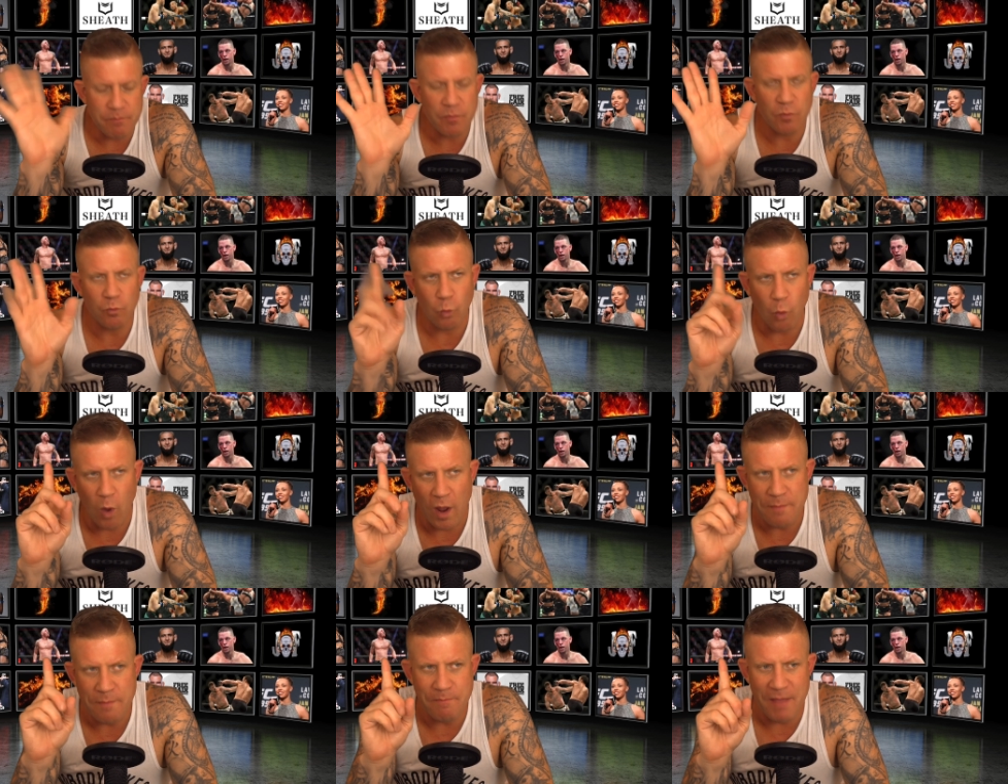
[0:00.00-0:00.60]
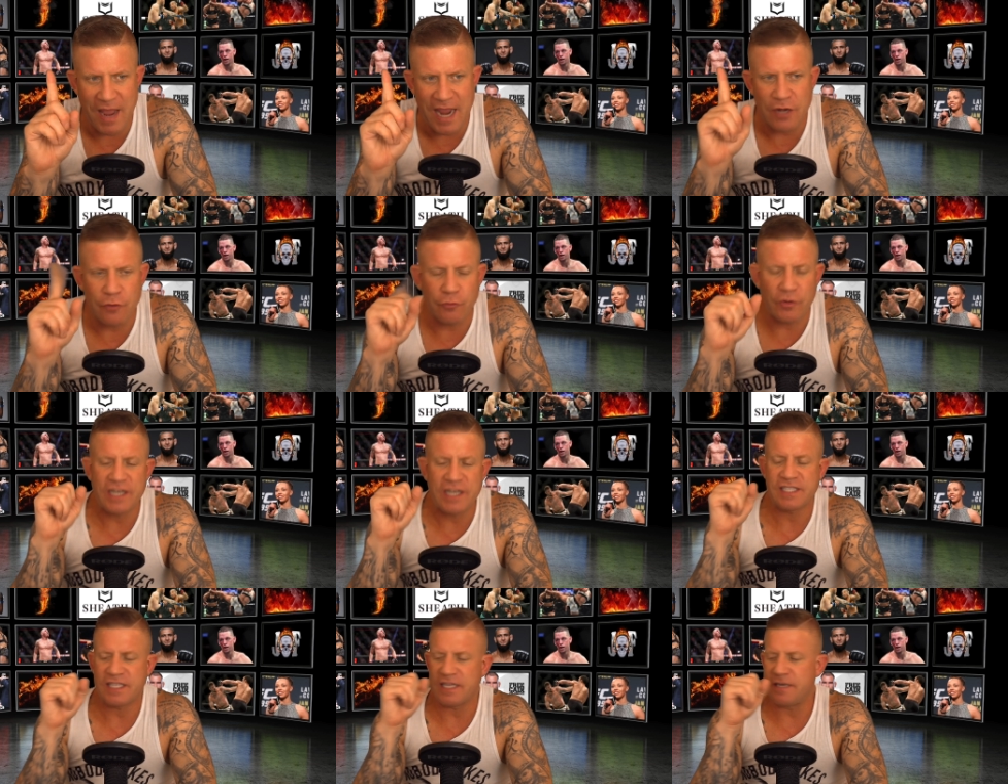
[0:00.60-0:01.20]
One main
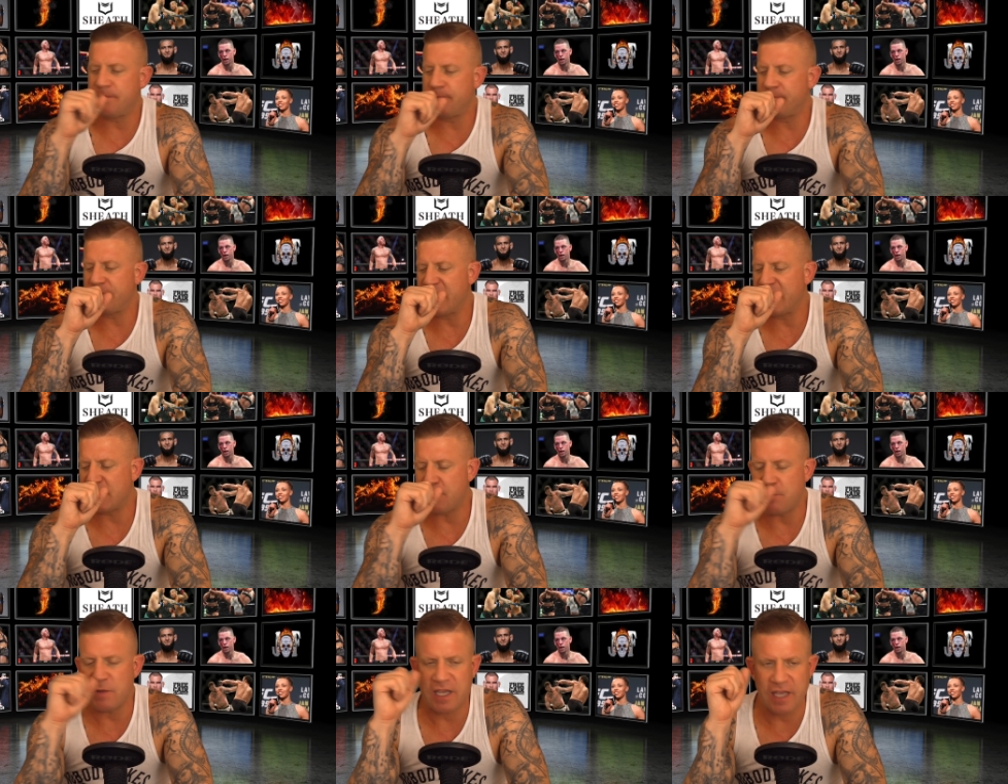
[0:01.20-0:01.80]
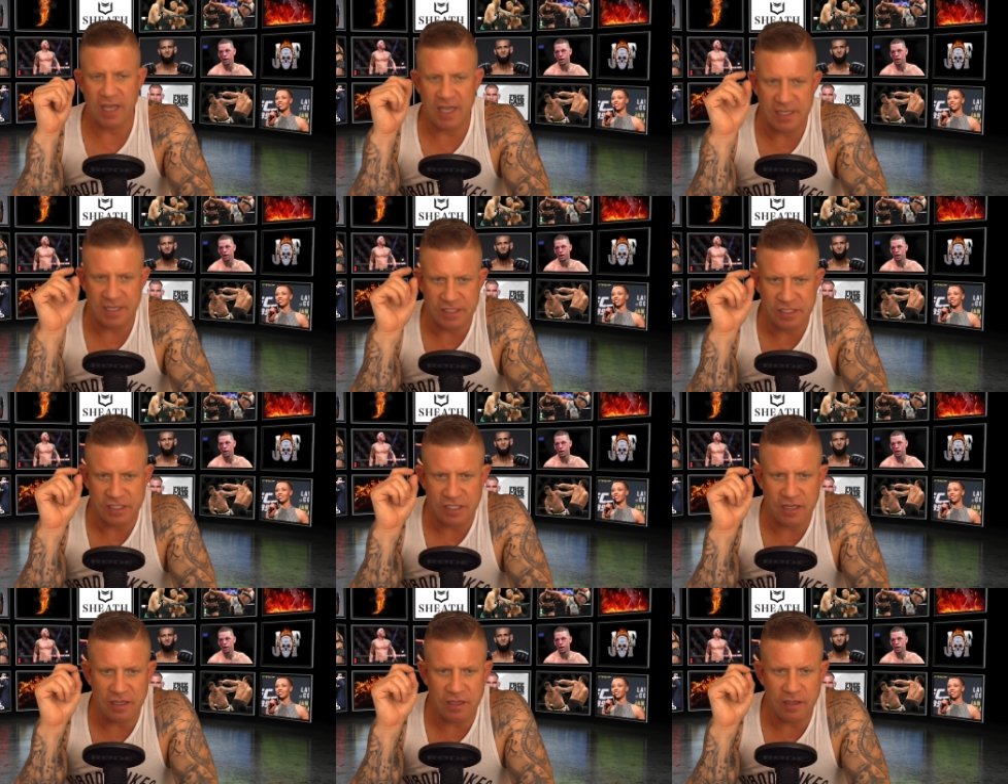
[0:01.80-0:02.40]
reason is
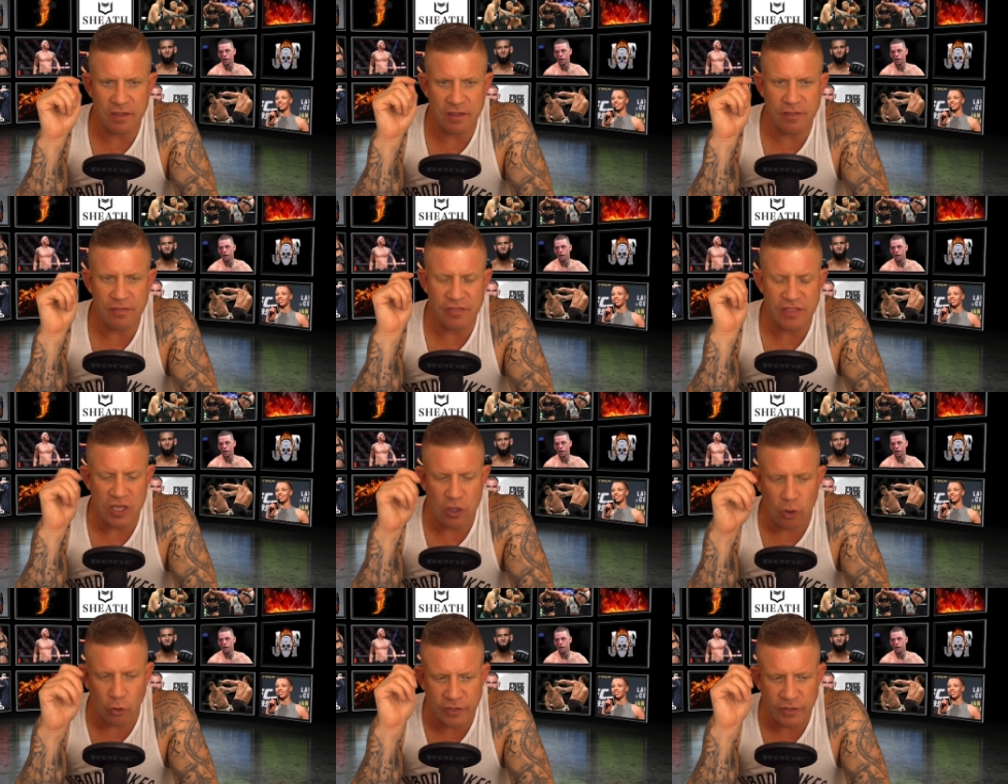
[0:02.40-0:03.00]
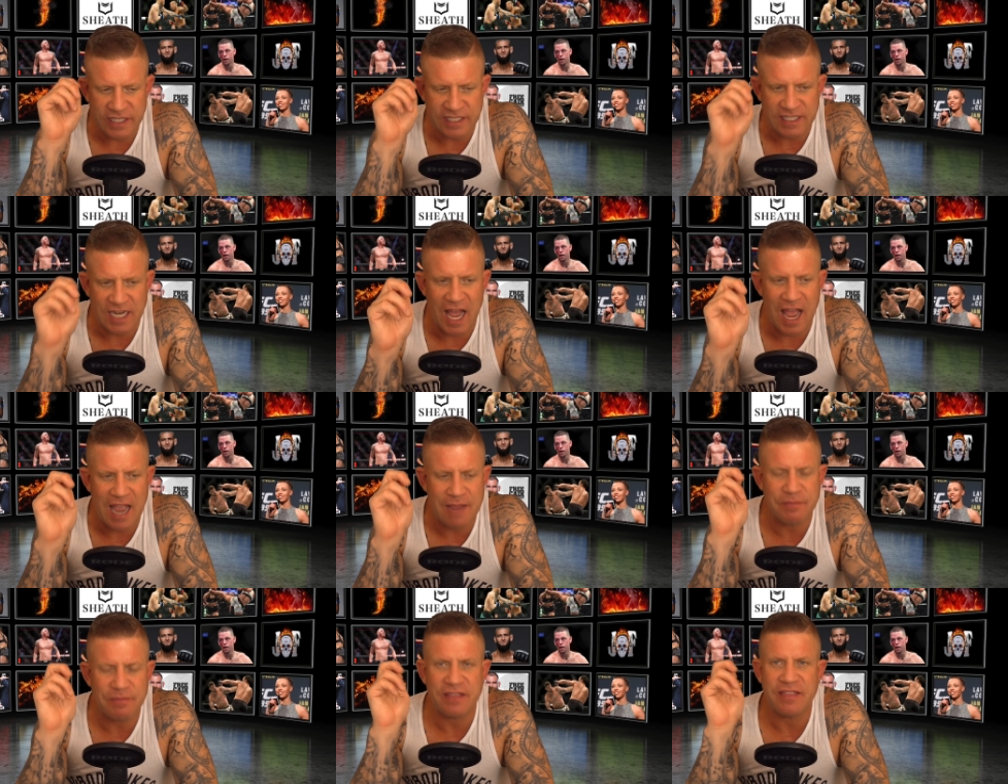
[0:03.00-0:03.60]
because the only
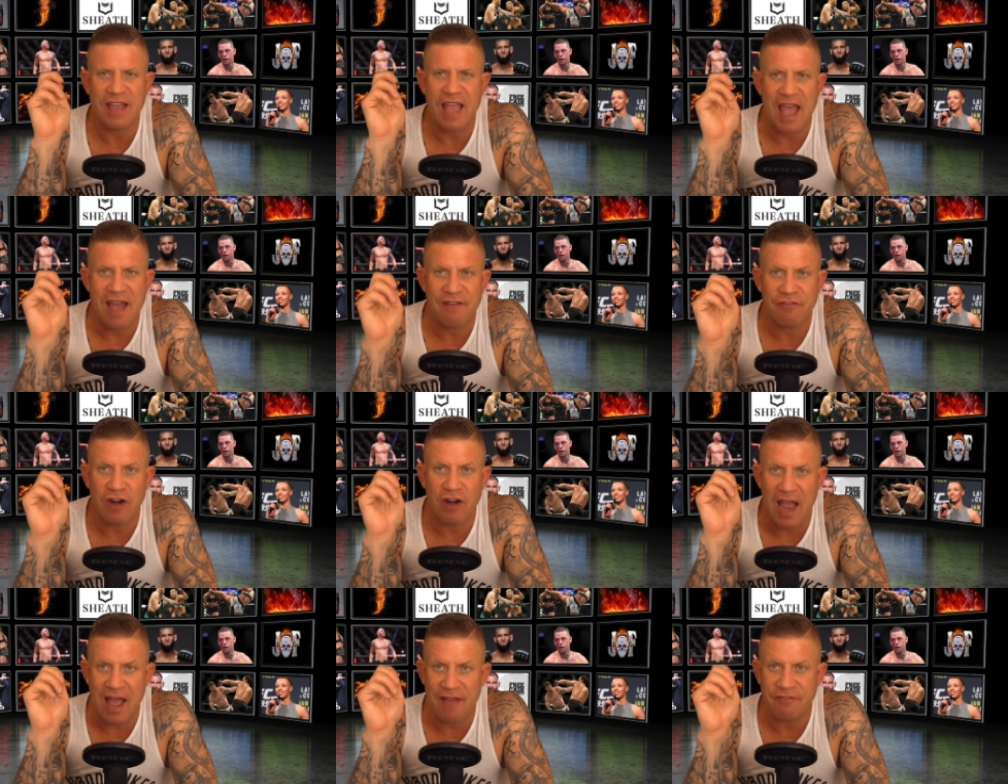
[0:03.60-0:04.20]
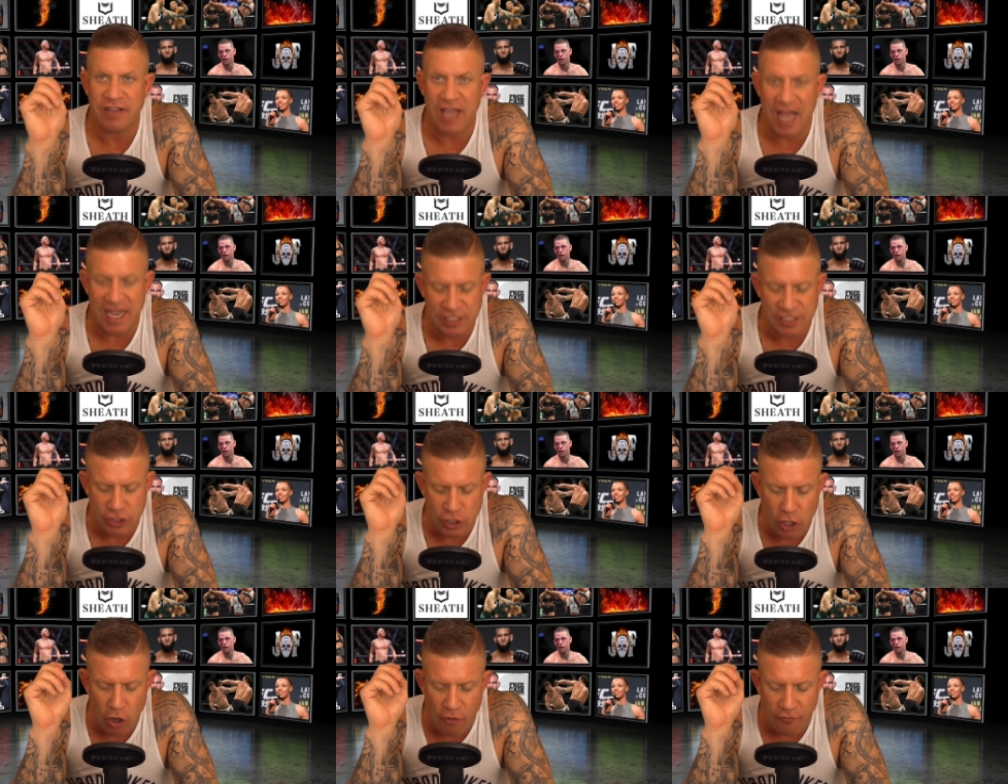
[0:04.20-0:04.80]
time that they ever have
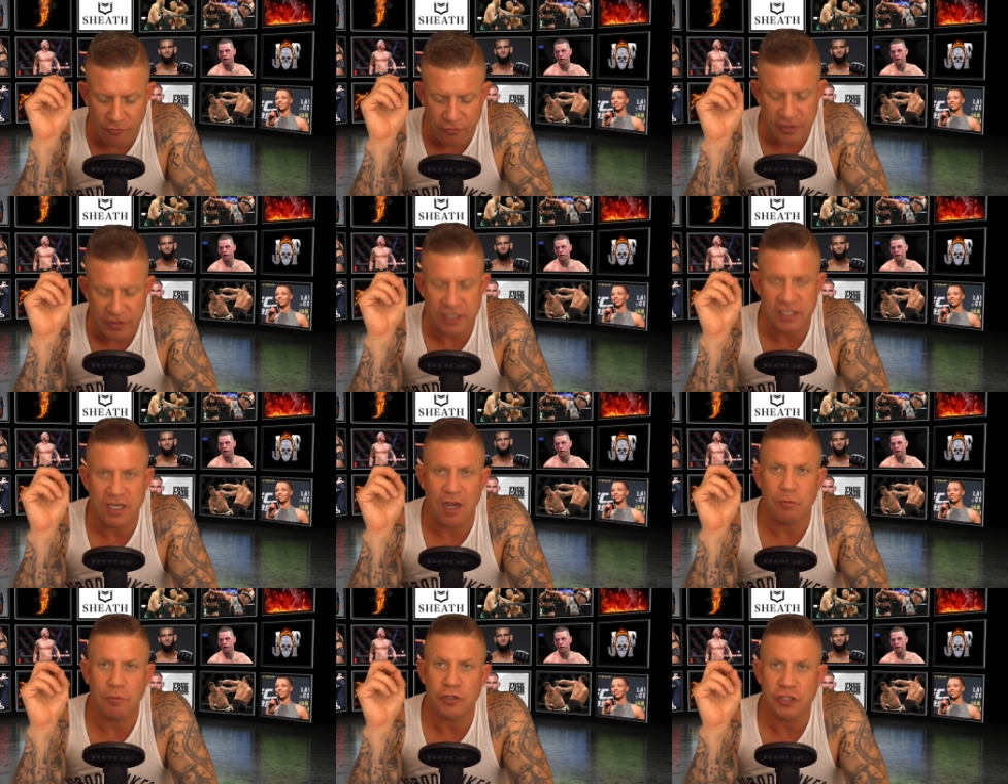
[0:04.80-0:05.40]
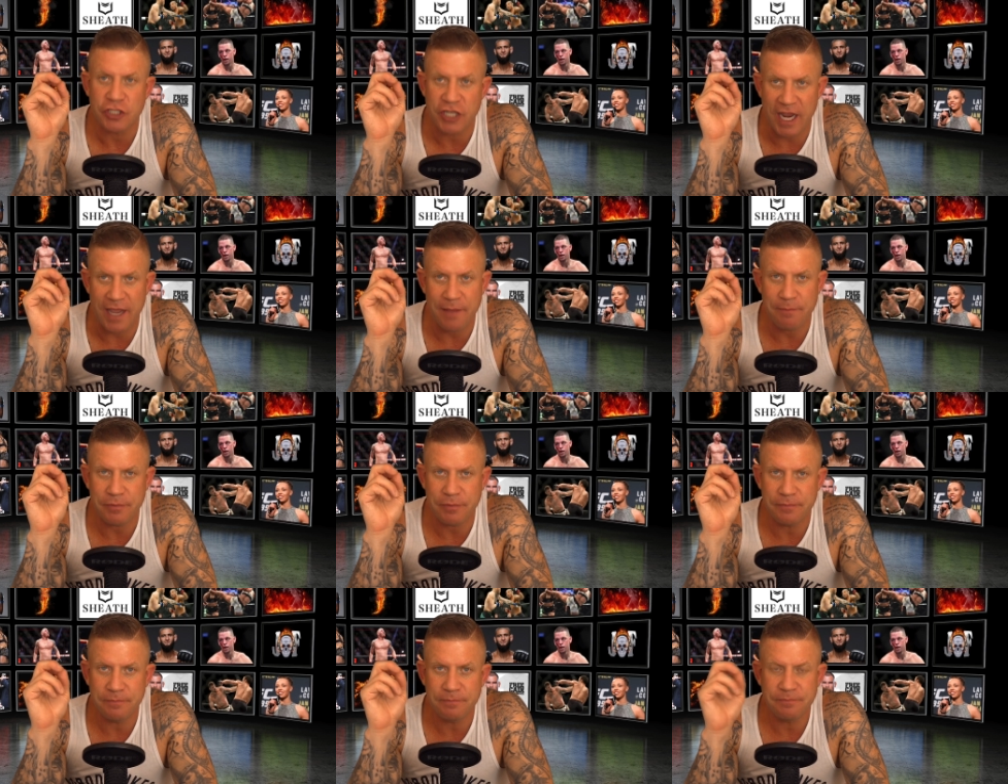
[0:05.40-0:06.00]
guys go for the double
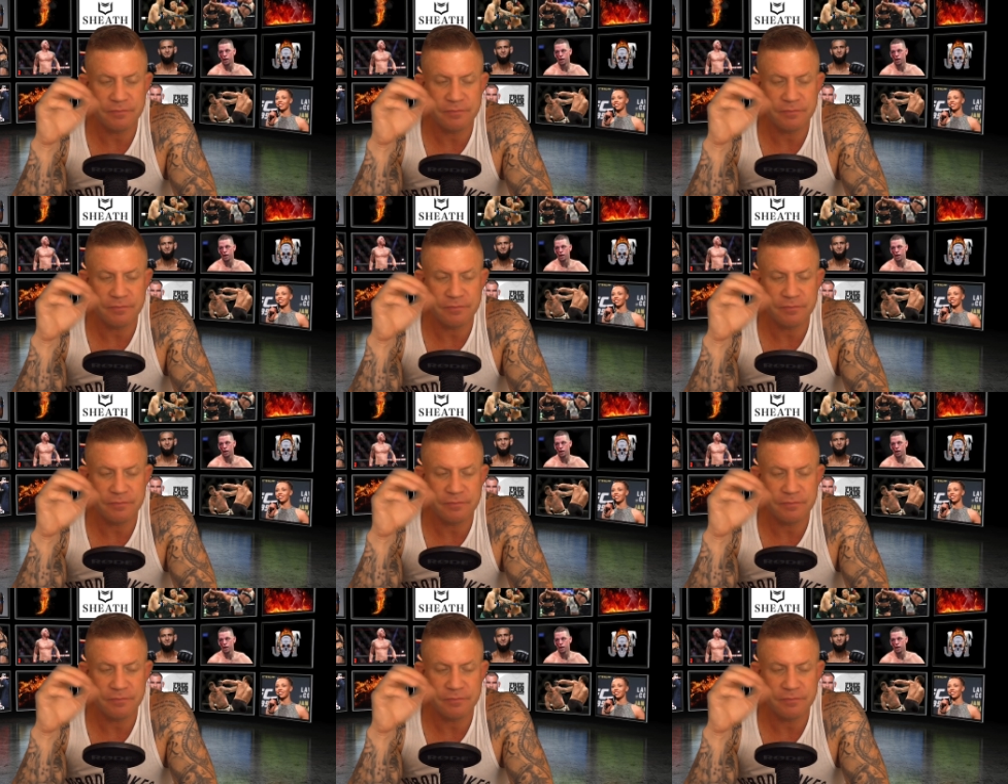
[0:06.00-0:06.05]
champ,